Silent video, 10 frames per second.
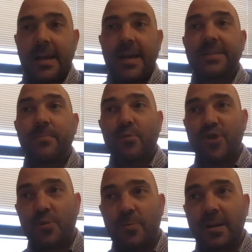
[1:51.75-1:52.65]
is more
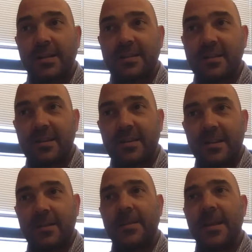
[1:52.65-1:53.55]
nuanced
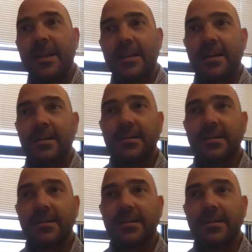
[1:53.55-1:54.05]
than